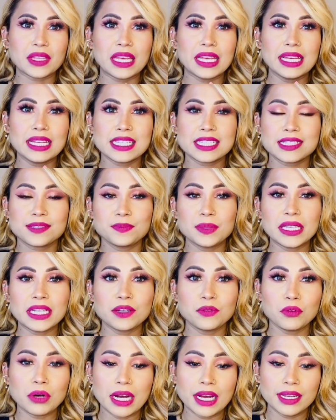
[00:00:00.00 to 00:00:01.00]
it's been a
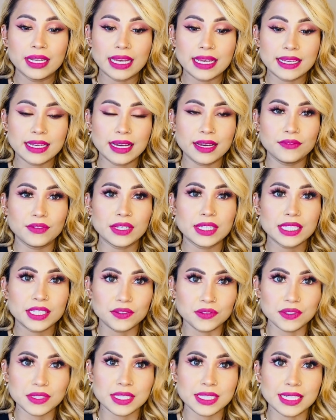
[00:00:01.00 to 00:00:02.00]
while I haven't
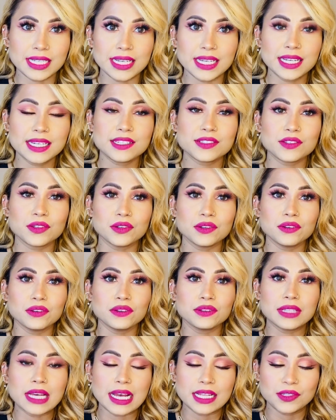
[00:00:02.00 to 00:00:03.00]
used it, so
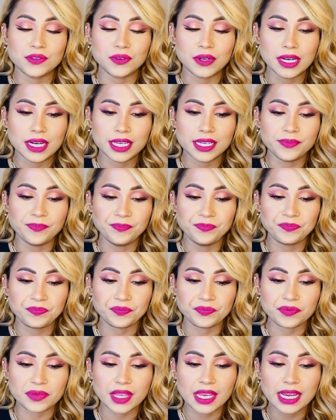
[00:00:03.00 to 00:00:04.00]
that's why
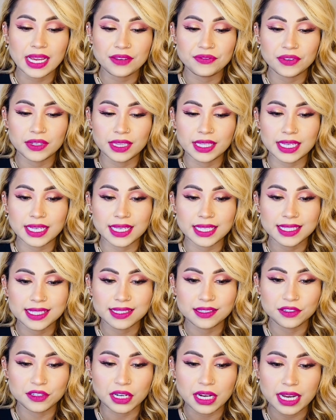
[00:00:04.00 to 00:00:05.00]
I feel like it's
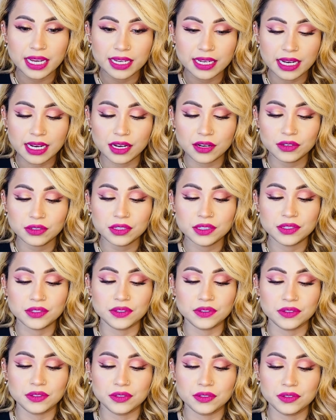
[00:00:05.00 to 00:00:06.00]
dried out,
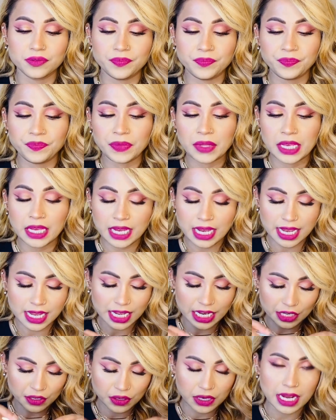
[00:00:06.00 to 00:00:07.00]
so I
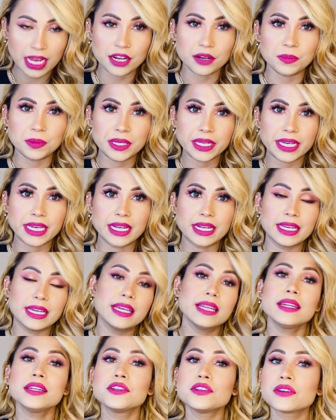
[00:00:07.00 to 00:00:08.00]
had to kind of dig it
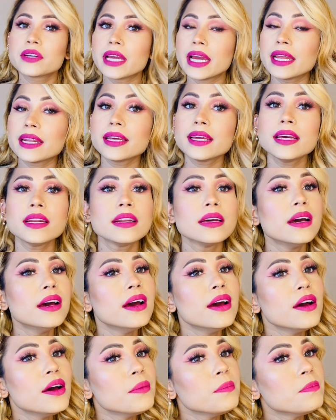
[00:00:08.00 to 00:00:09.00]
in to get it.
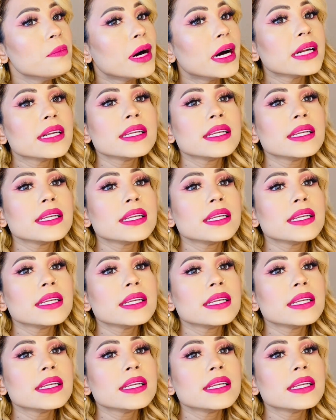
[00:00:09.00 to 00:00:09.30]
But